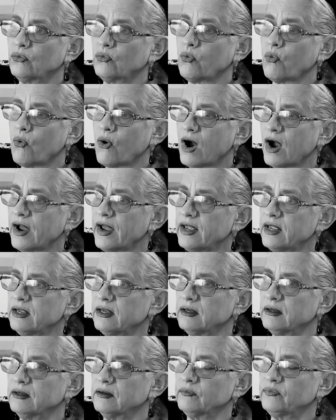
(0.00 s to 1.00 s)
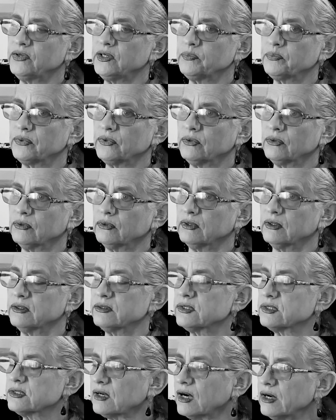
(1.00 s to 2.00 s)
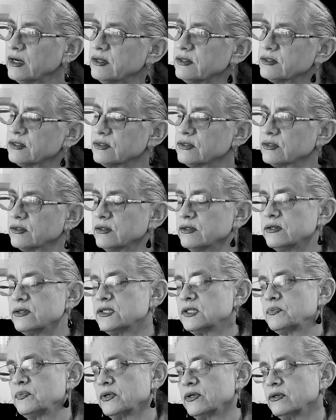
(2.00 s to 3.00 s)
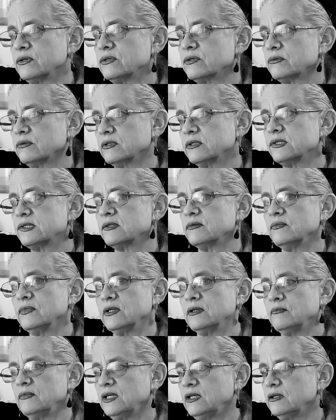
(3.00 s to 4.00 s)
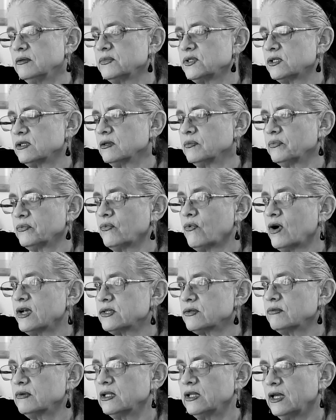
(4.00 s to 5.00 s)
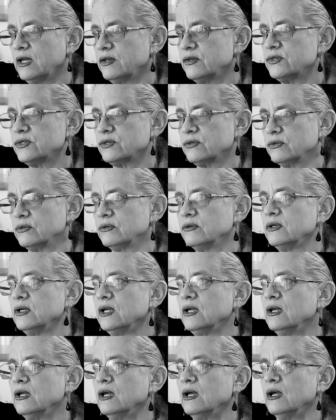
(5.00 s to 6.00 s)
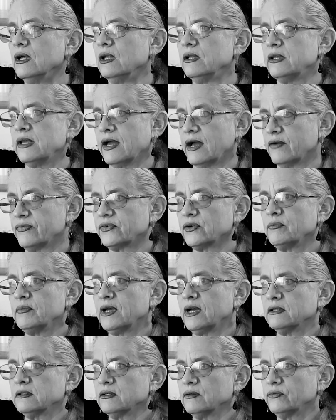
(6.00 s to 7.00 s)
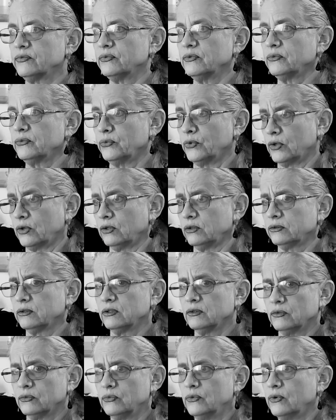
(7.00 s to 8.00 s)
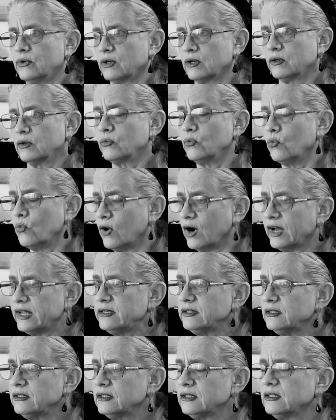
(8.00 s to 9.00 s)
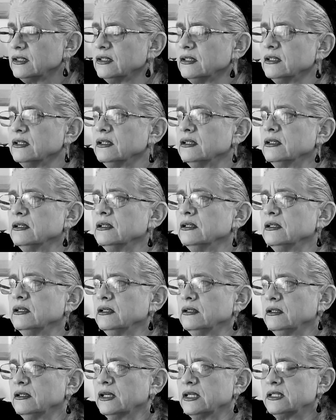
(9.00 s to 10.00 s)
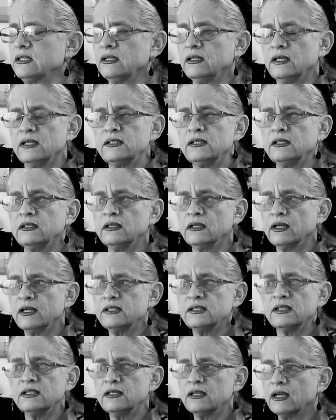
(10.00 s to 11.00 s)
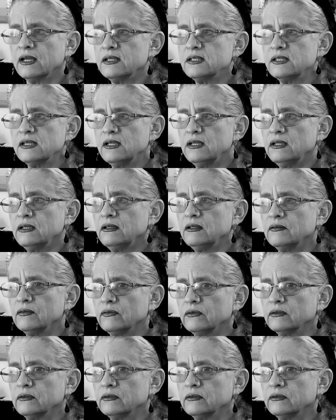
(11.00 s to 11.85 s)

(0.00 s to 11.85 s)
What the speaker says: why people started to turn to spiritualism and mediumship was related to the aftermath of World War I in 1918 and 1919.